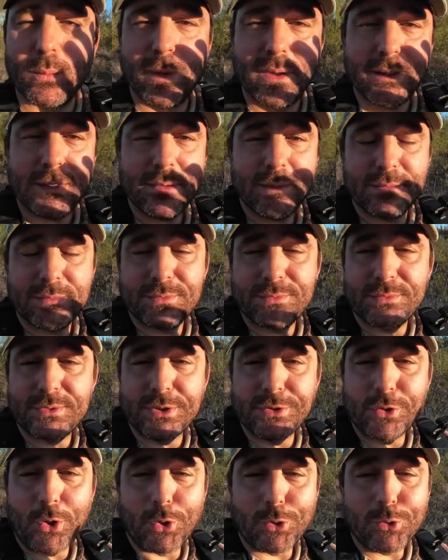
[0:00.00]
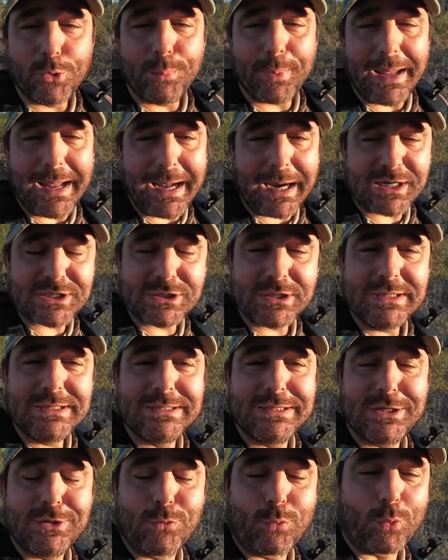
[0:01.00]
one, the null loop actually
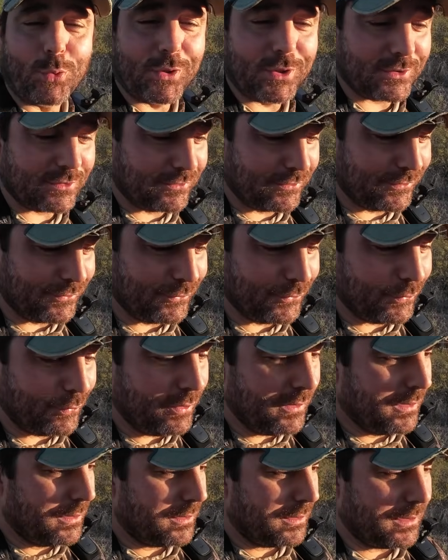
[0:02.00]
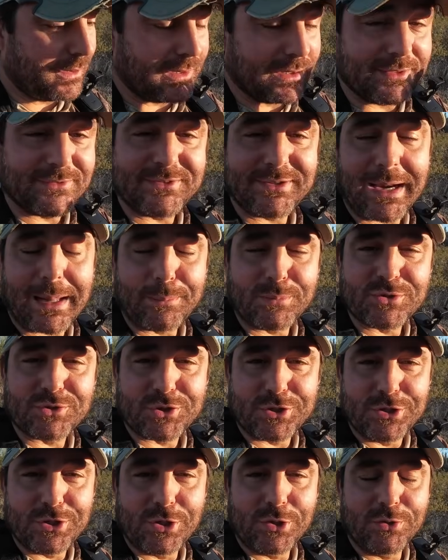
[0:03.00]
did work to establish
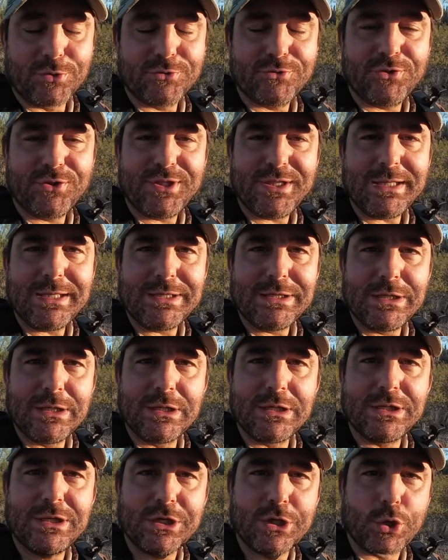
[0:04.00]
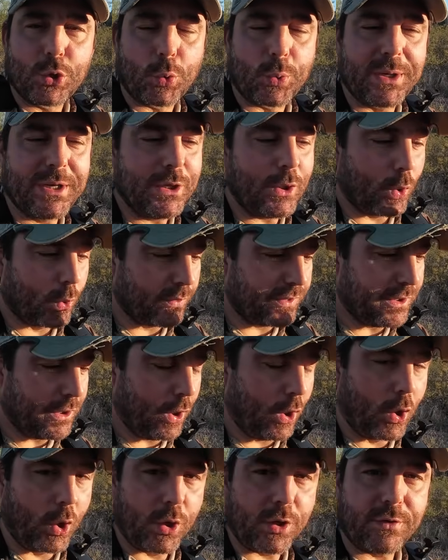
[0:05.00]
the nulls. The degree or the
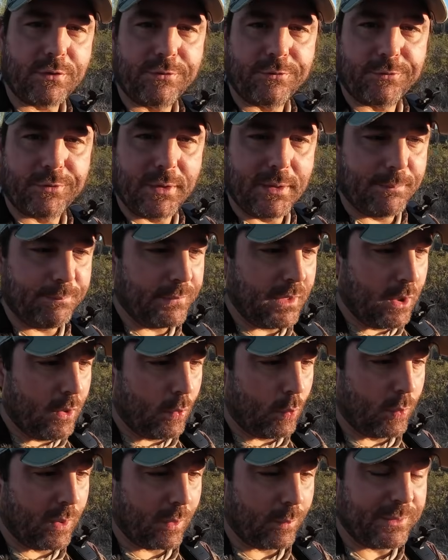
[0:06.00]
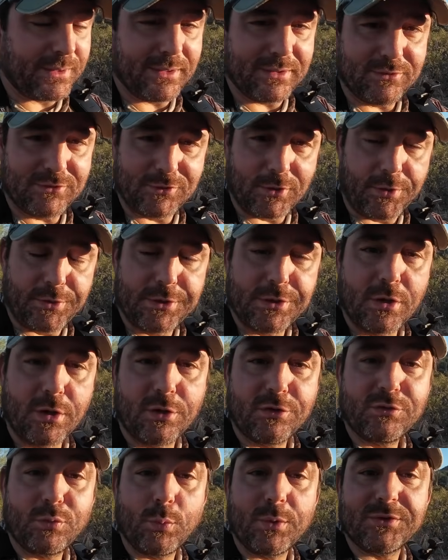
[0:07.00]
arc from where we saw the
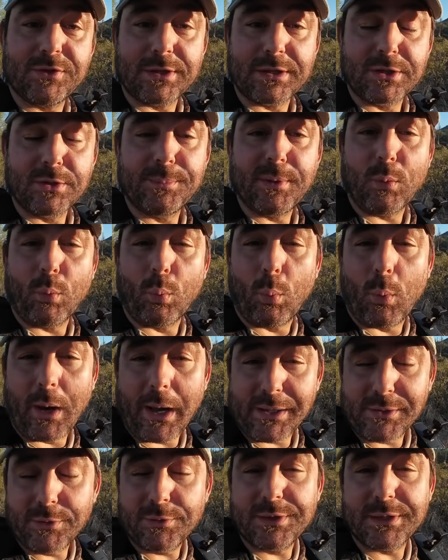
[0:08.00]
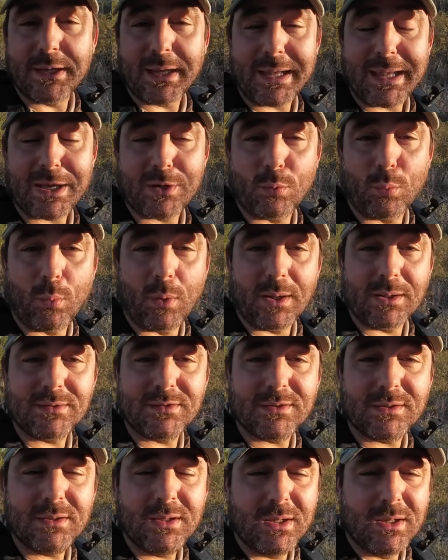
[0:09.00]
nulls was a little bit wider than I had
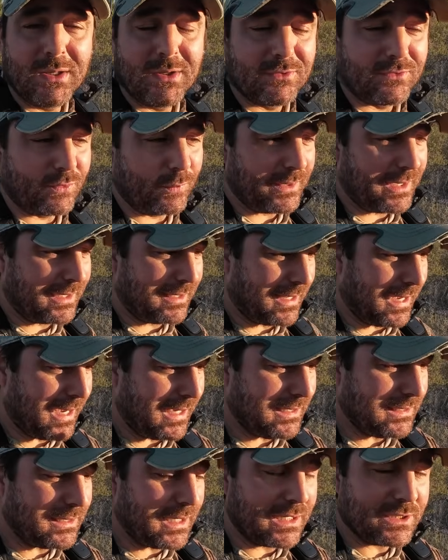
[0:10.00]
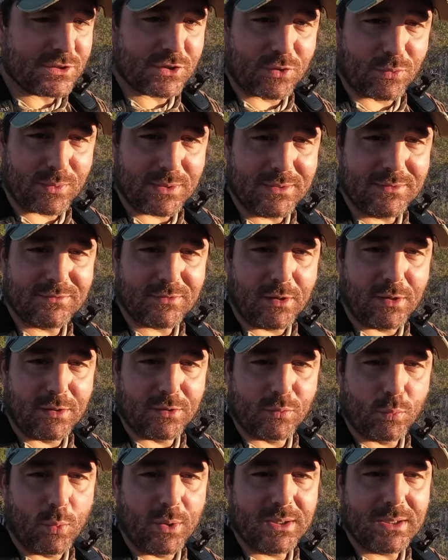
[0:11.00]
wanted. So we had 88 degrees
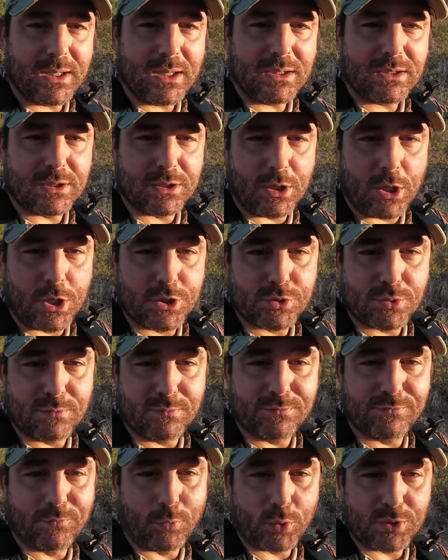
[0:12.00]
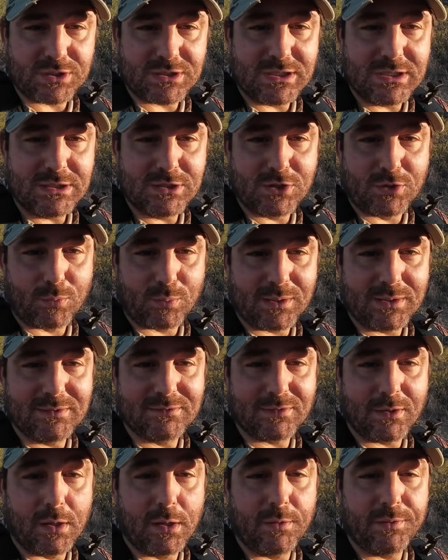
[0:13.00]
on one end and 114
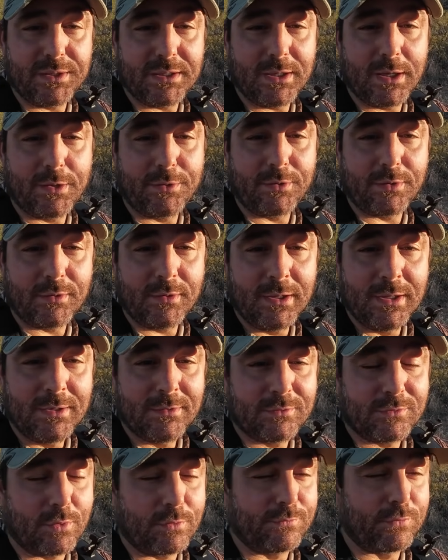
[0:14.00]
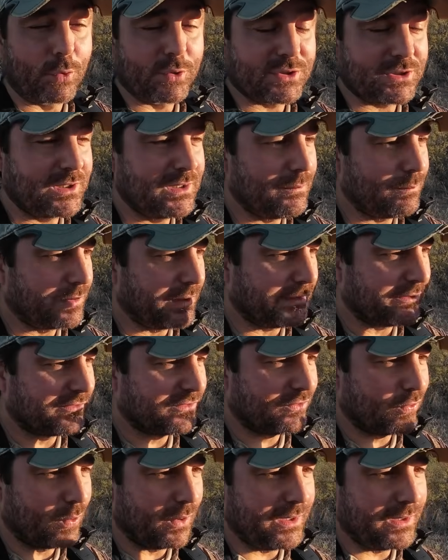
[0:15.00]
degrees on the other. So 14 plus
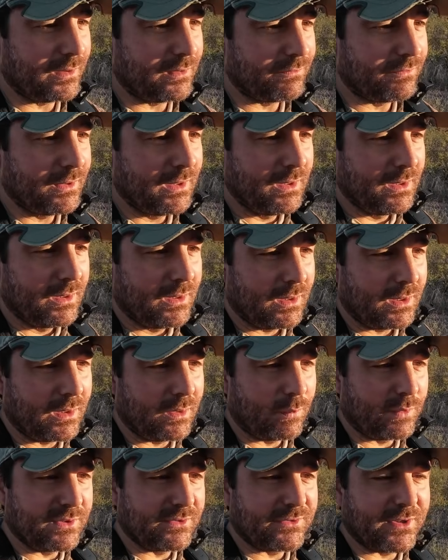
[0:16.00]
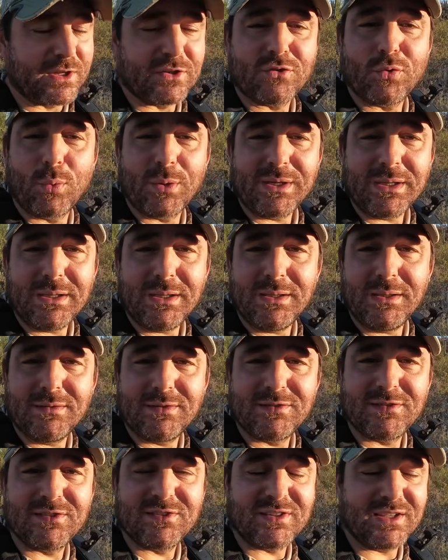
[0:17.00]
12,
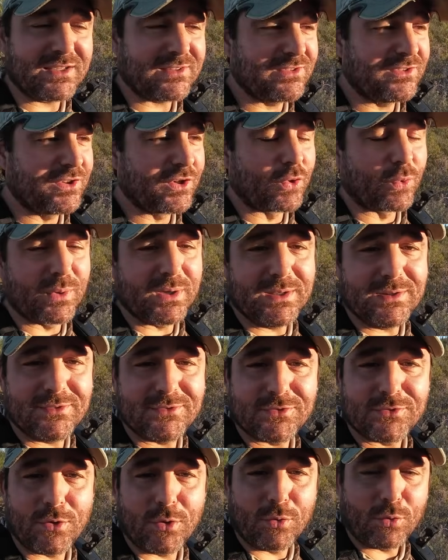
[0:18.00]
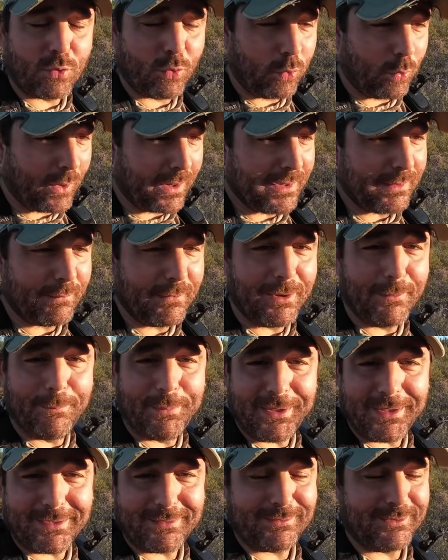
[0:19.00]
26 degrees. So quite a
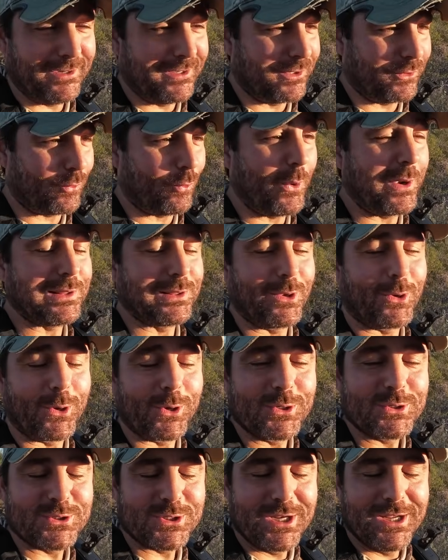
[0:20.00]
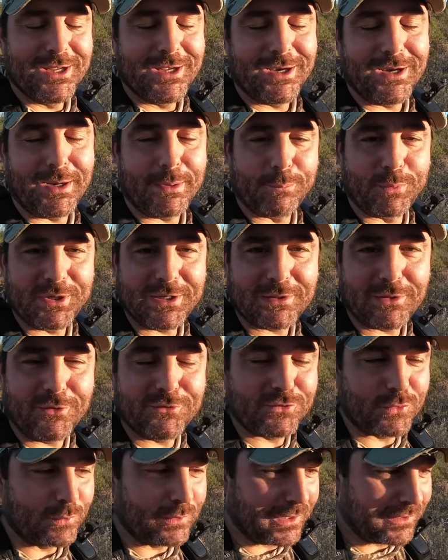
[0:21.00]
bit, quite large, pretty
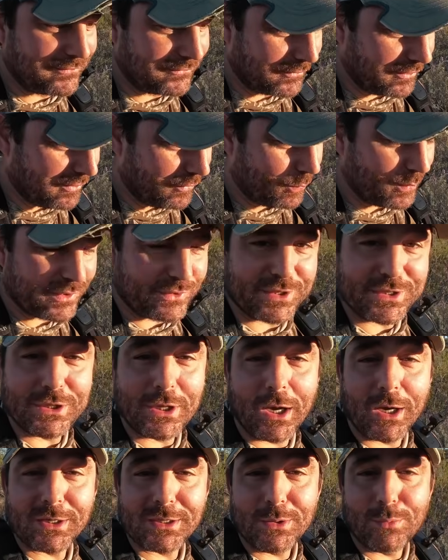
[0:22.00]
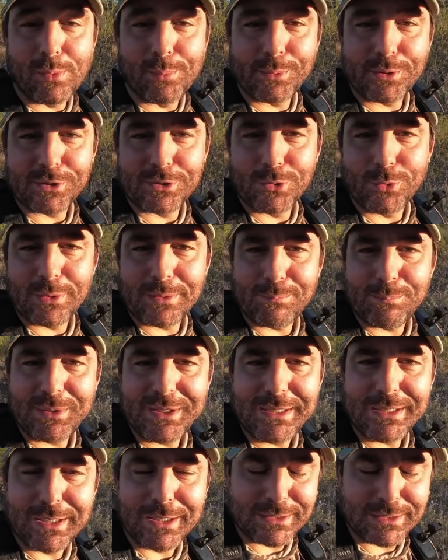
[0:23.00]
close to what I saw with the Yagi when we were doing peak